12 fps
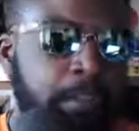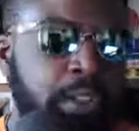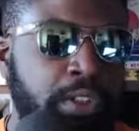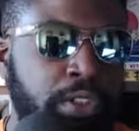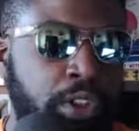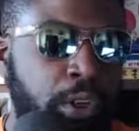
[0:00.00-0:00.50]

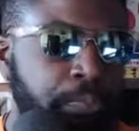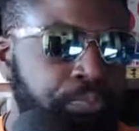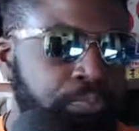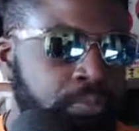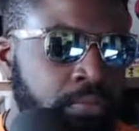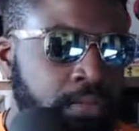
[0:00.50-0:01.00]
So
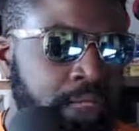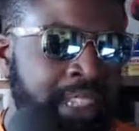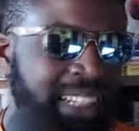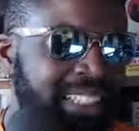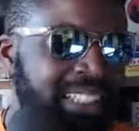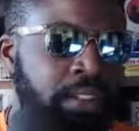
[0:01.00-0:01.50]

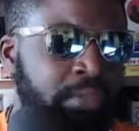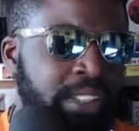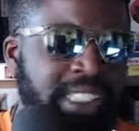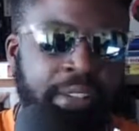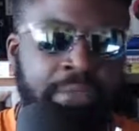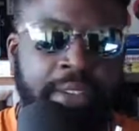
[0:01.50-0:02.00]
the, the
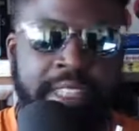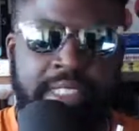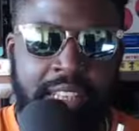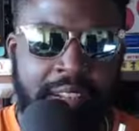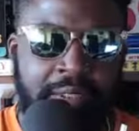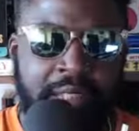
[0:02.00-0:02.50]
reseller thing has
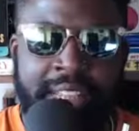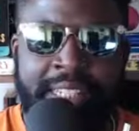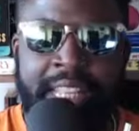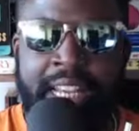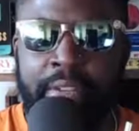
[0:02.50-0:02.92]
kind of died down.